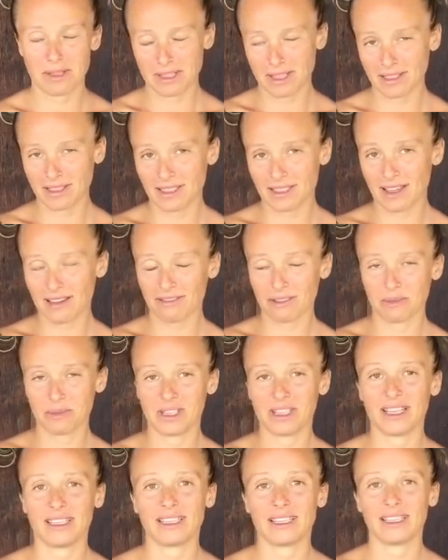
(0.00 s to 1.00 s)
and then another
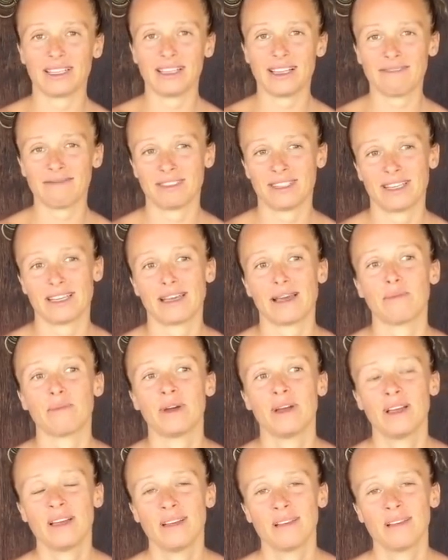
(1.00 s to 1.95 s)
meal at 11 a.m.